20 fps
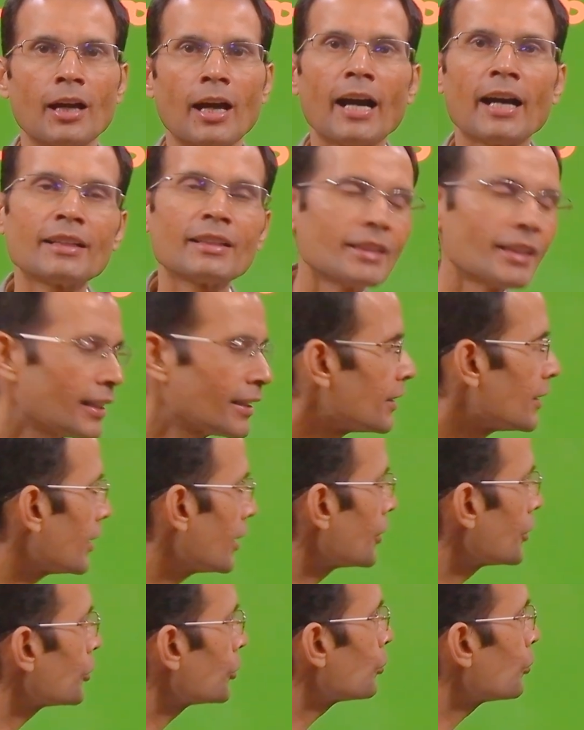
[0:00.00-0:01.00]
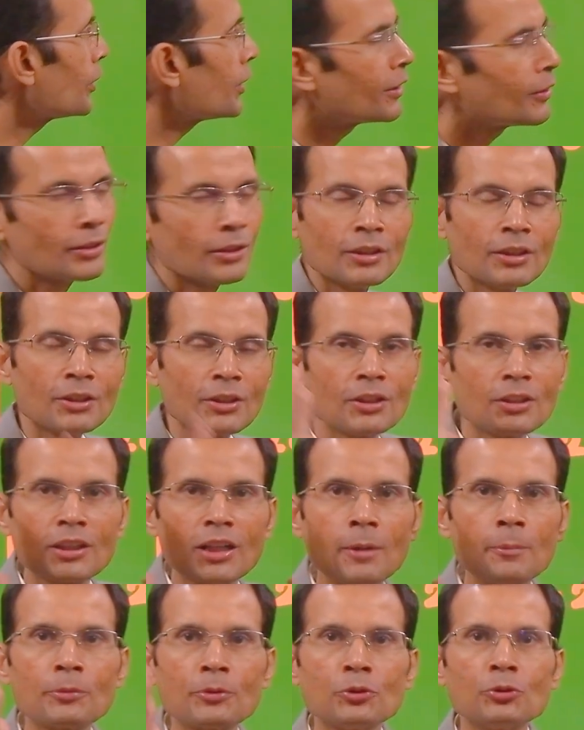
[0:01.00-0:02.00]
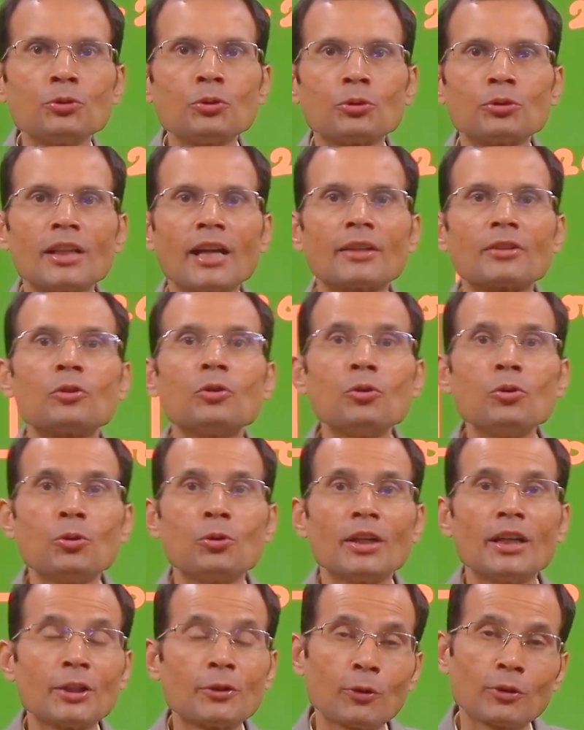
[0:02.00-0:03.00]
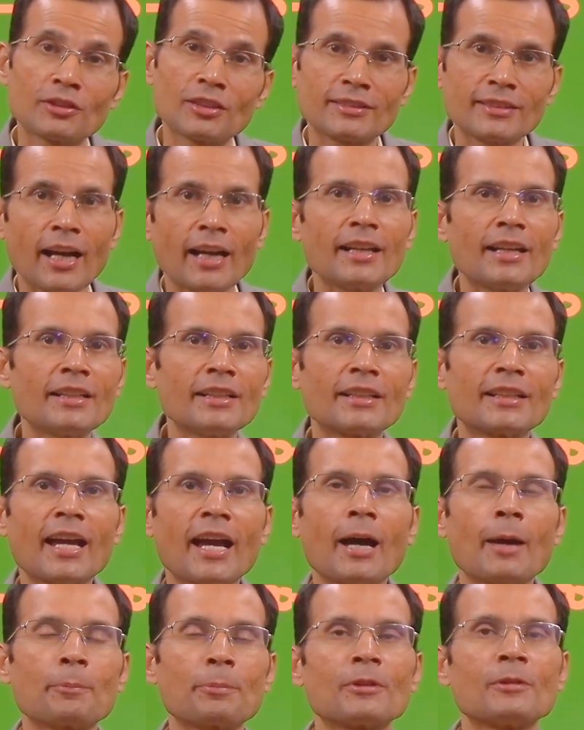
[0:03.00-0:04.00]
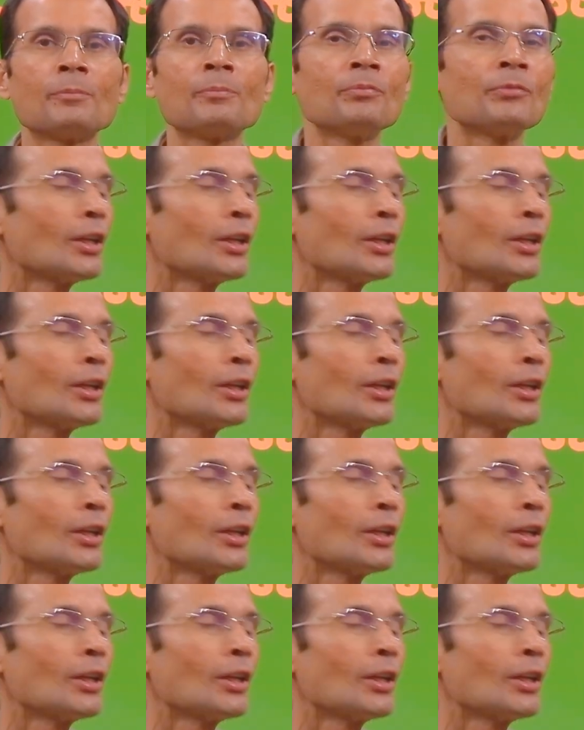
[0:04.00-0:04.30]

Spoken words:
and then you will come to know that, oh, it was a silent gap.